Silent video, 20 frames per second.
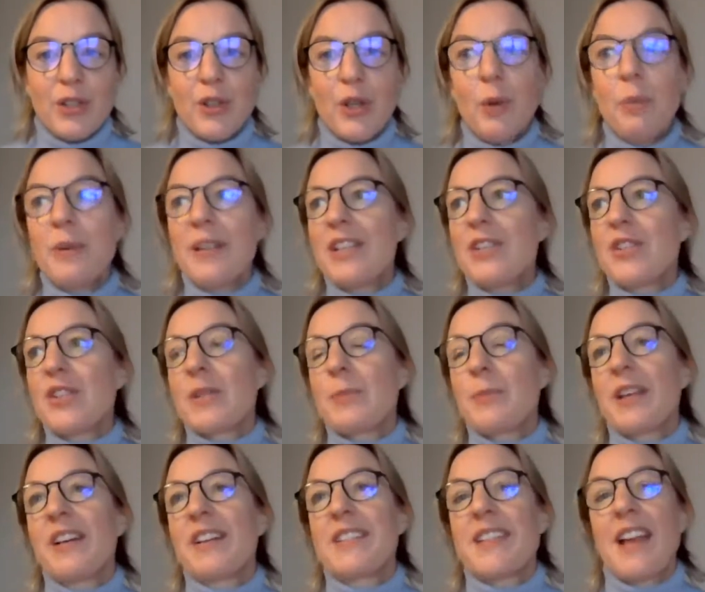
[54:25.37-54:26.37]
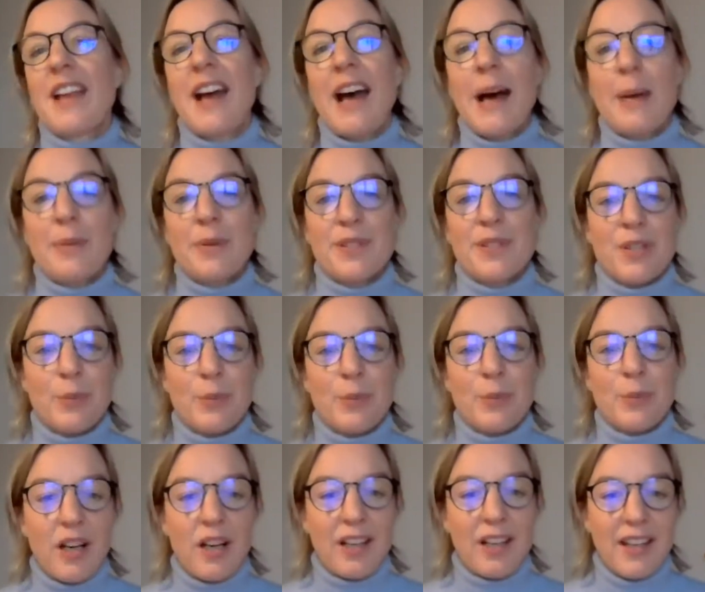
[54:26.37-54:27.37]
nobody, just because they happen to
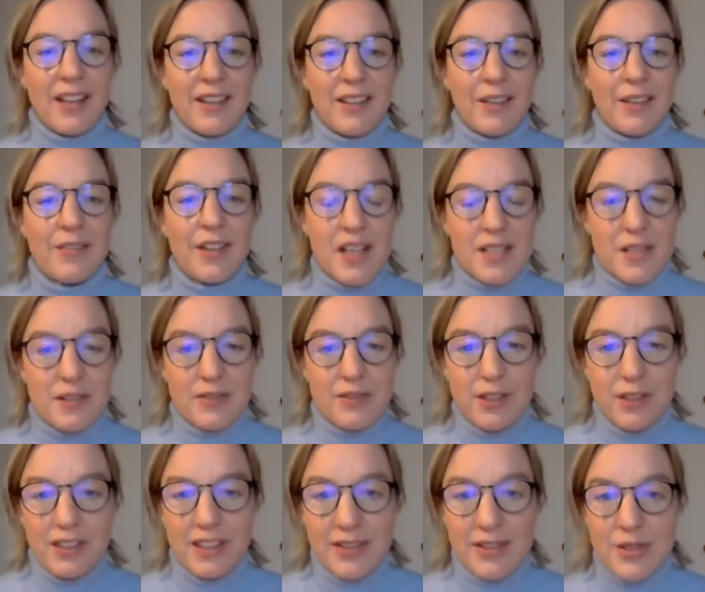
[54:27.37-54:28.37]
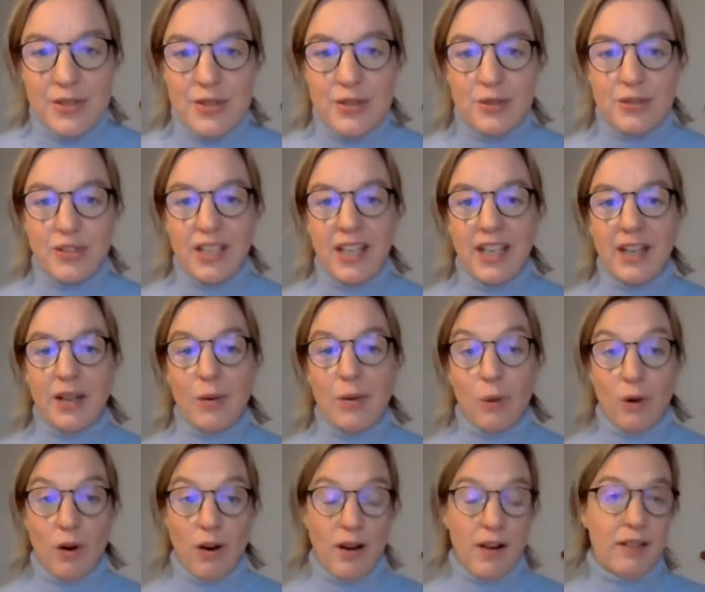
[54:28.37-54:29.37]
work in the fossil fuel industry
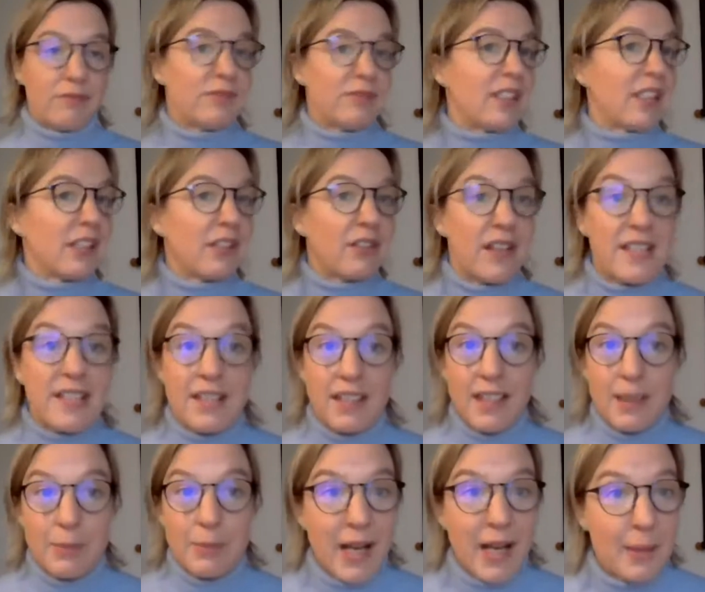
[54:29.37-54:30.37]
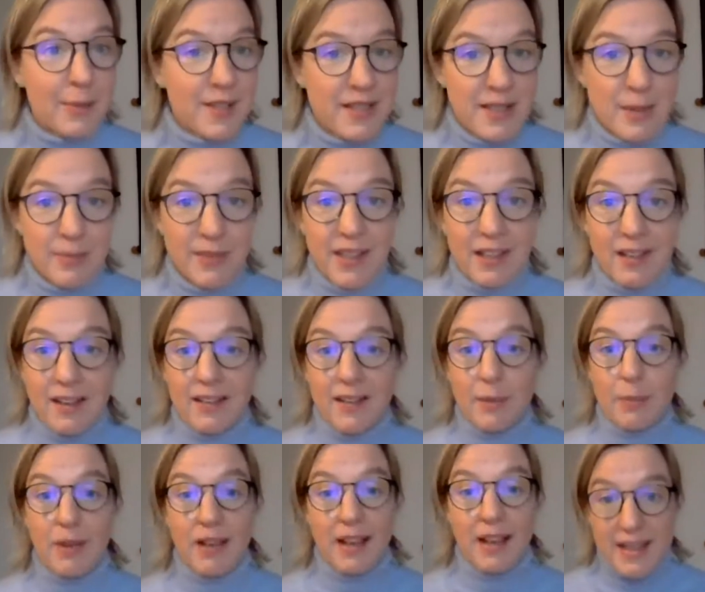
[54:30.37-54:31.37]
or increasingly perhaps in something
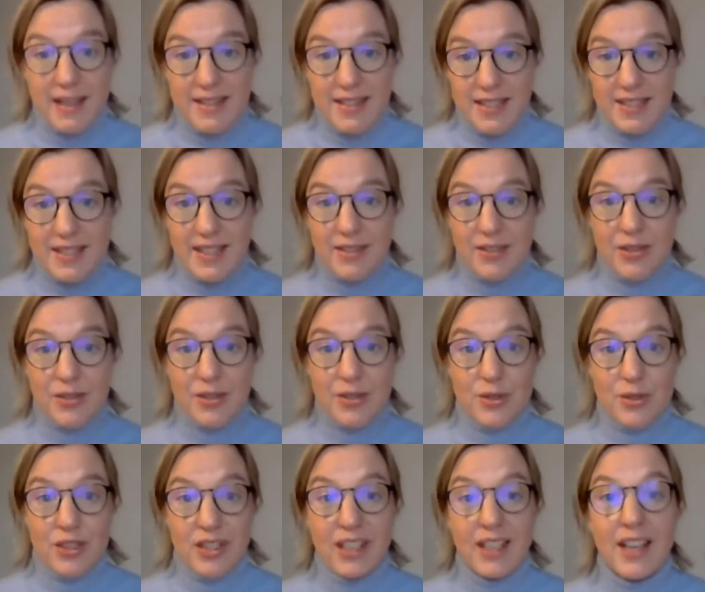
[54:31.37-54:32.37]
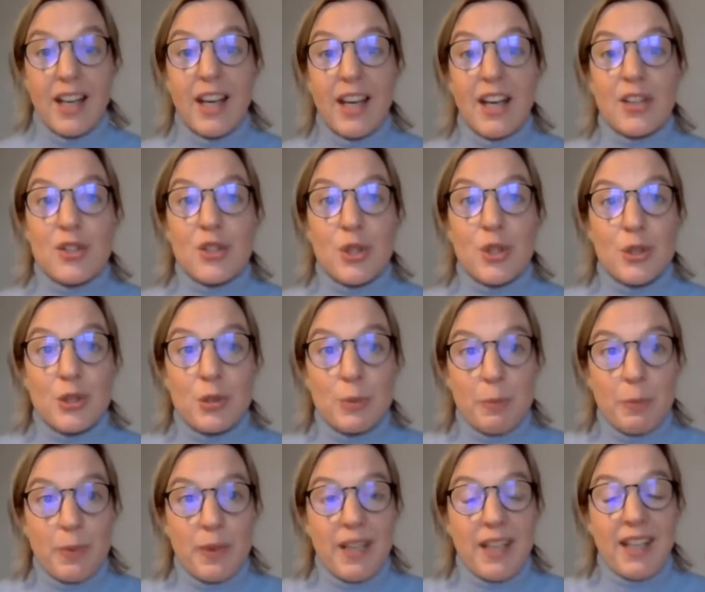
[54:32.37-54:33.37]
like the plastics industry,
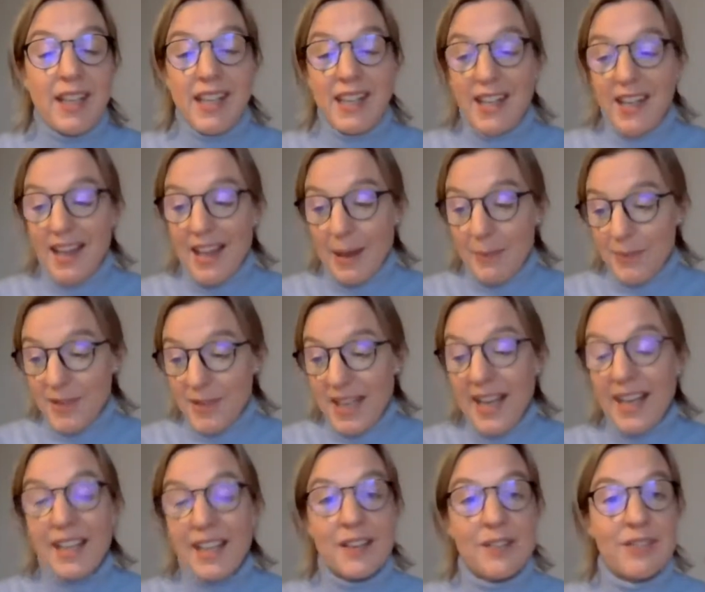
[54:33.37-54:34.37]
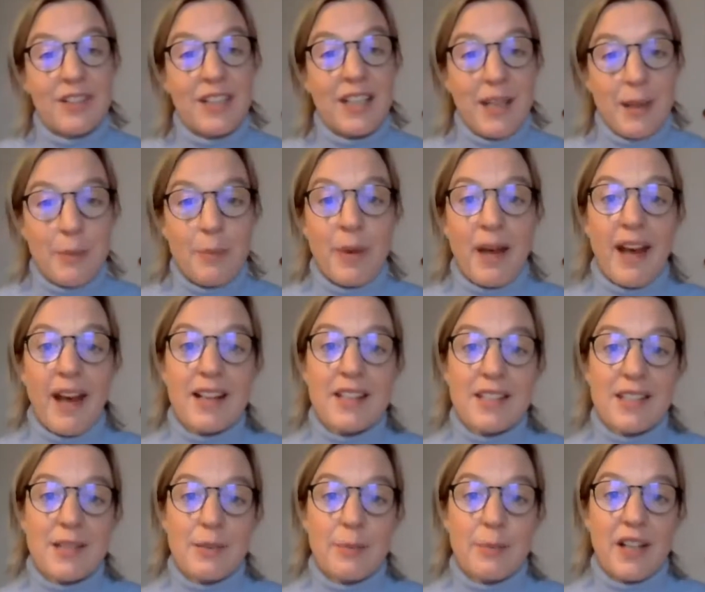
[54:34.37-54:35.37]
should be negatively
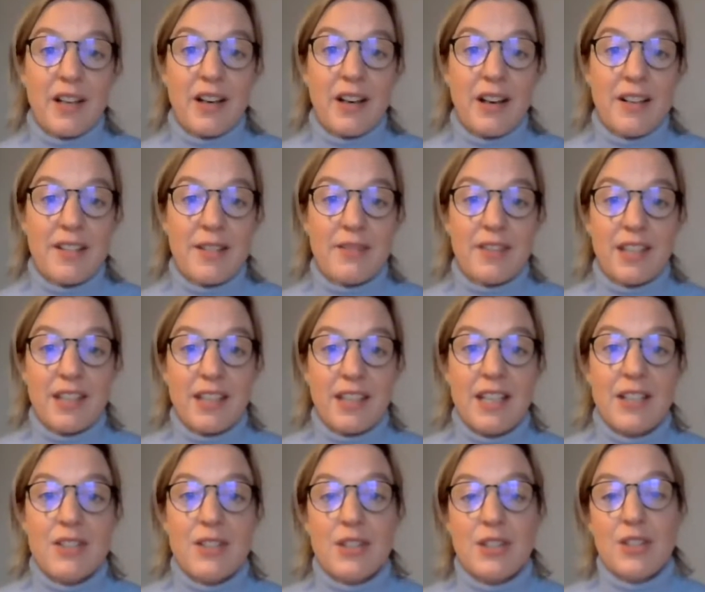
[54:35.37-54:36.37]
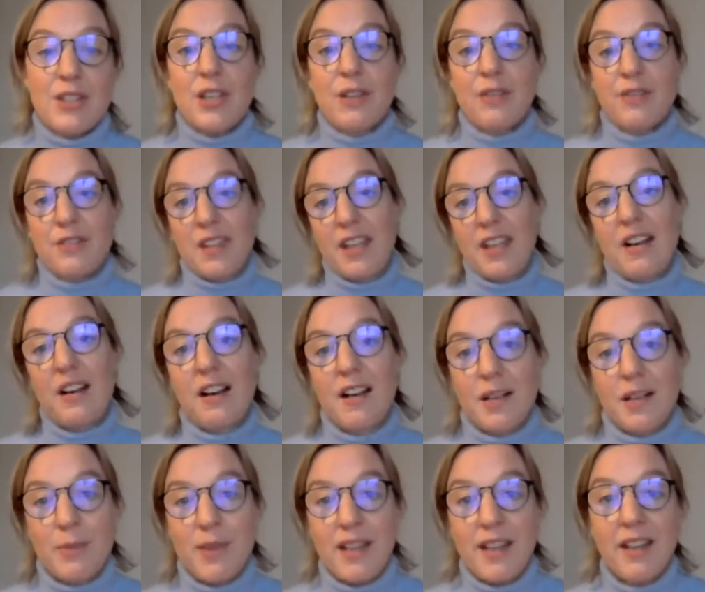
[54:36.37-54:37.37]
impacted because of the need to shift the
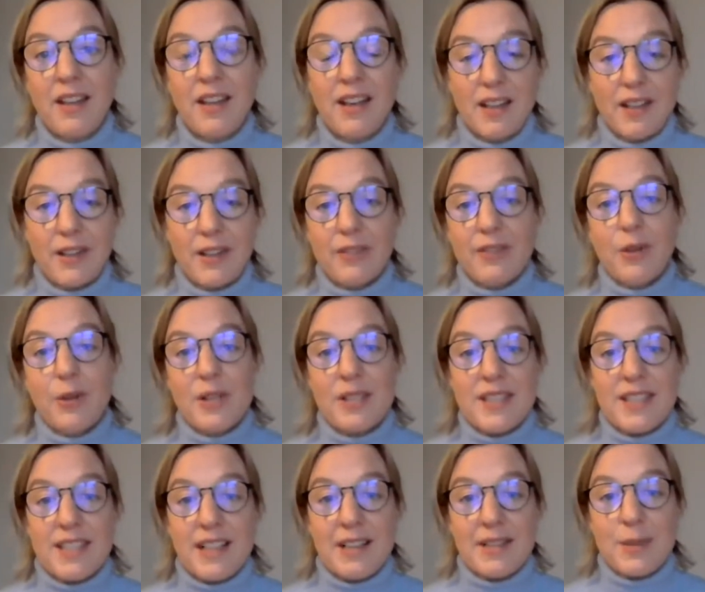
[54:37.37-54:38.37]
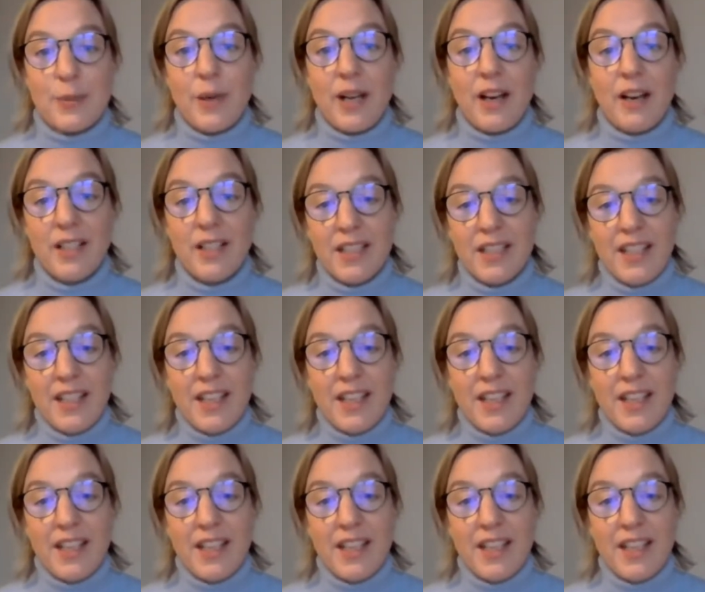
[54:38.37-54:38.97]
economy and the focus elsewhere.